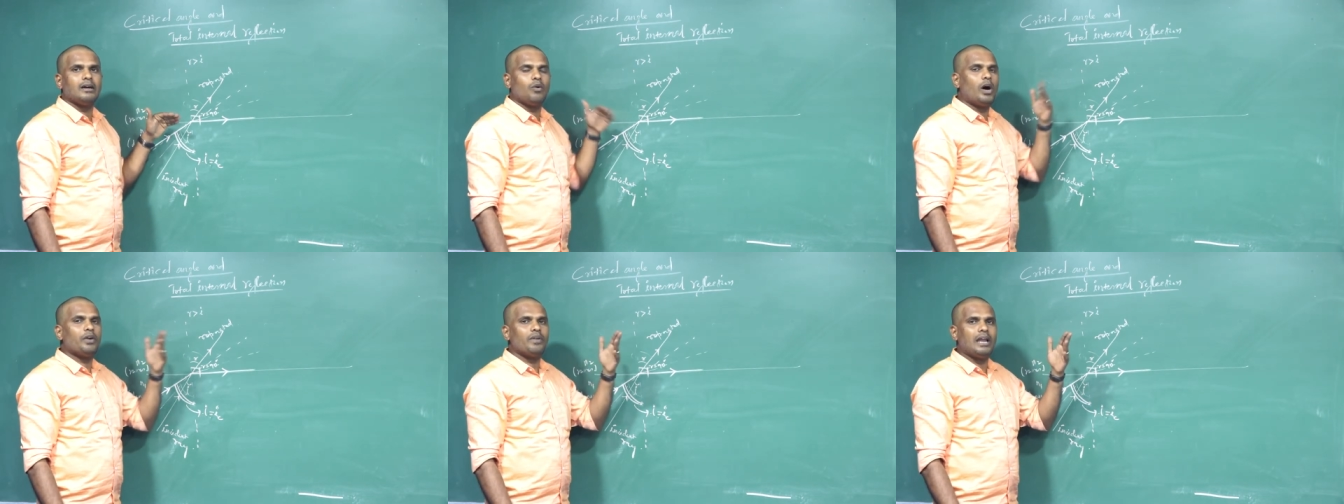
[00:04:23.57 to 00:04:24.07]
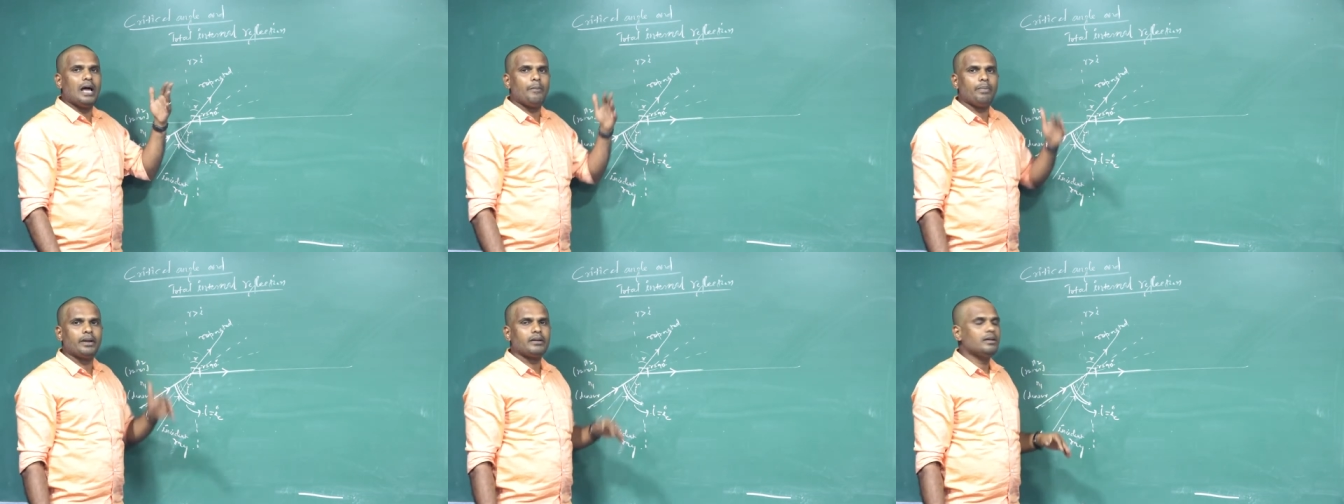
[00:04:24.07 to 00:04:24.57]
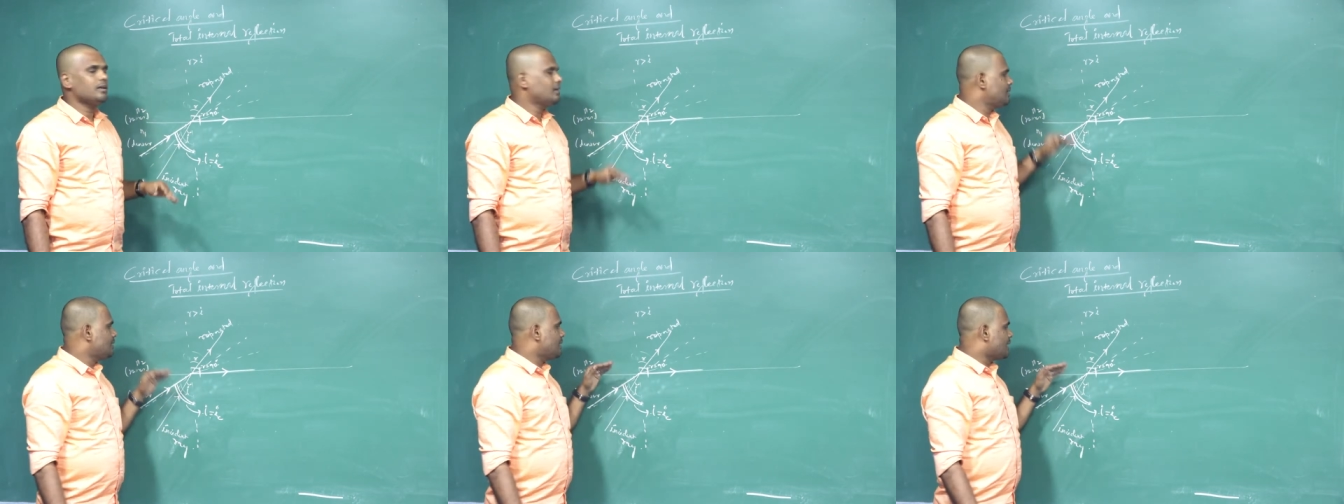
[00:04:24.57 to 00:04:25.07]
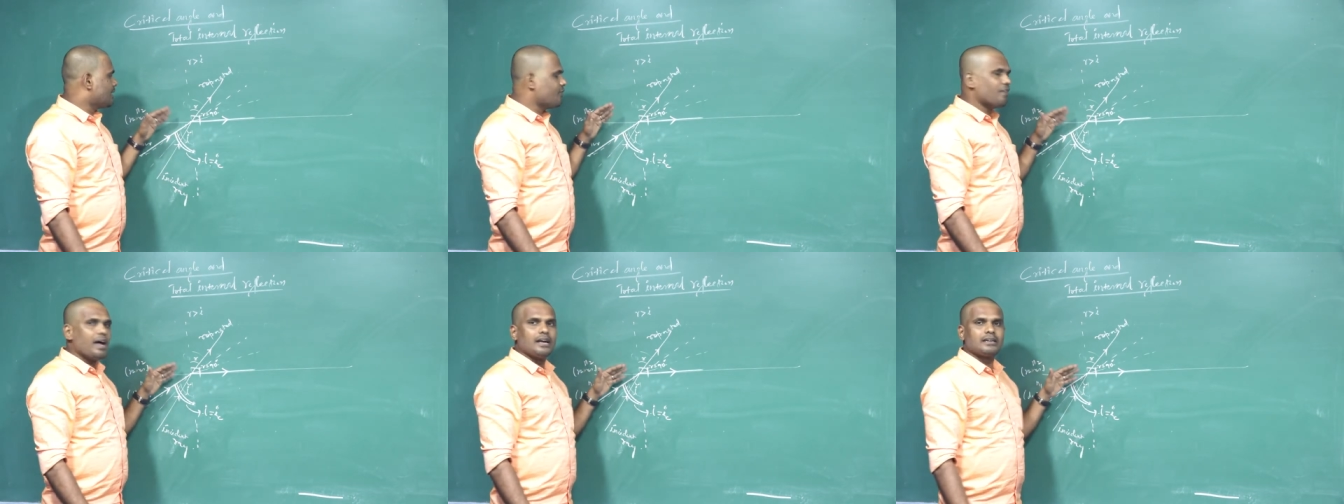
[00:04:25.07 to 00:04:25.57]
what will happen? A
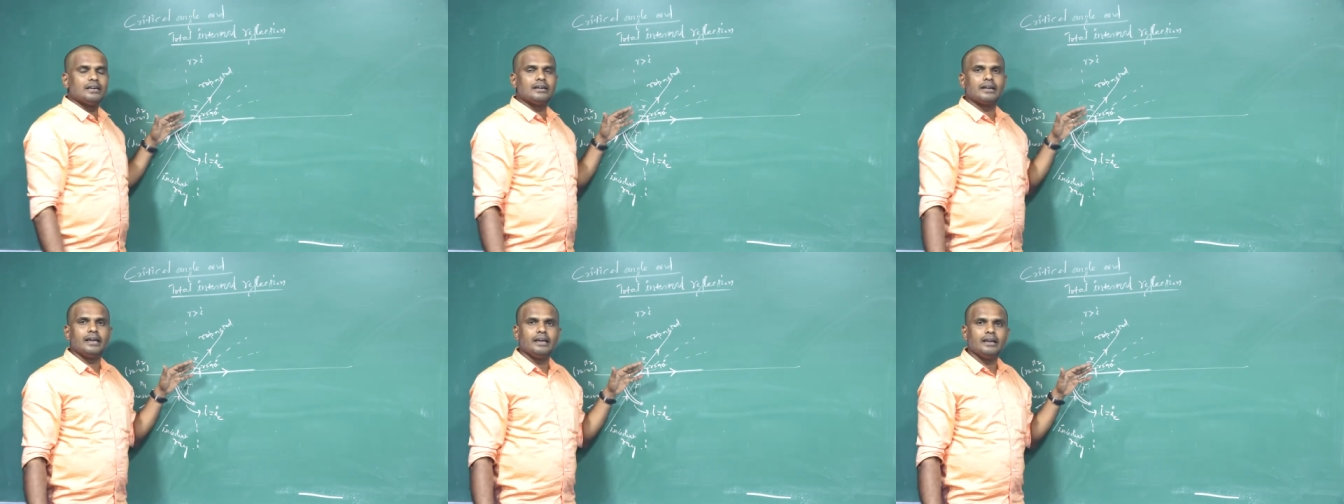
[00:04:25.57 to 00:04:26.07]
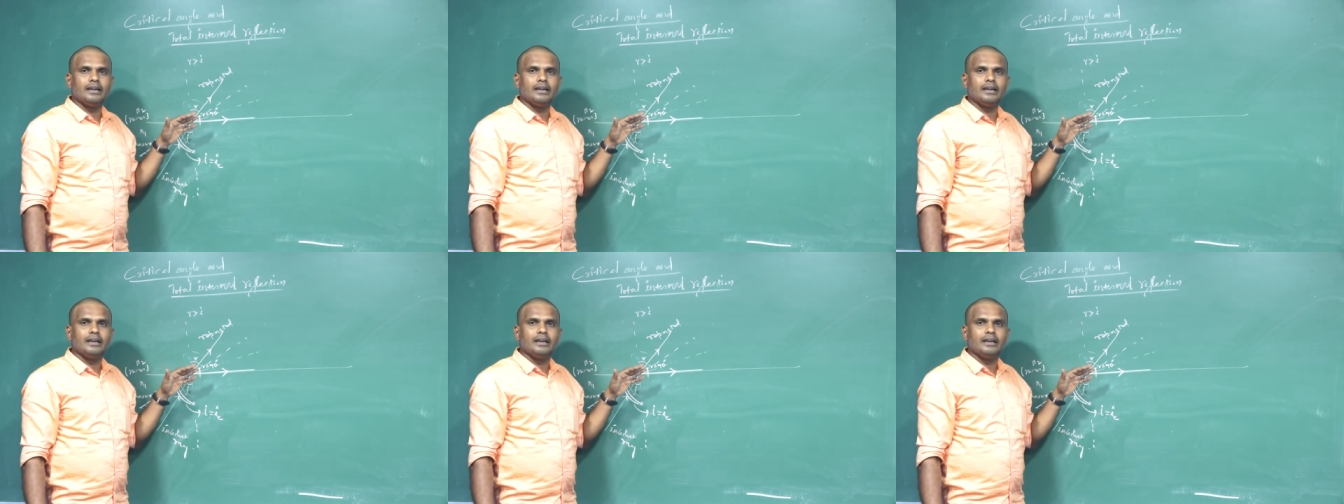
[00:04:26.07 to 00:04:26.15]
refracted ray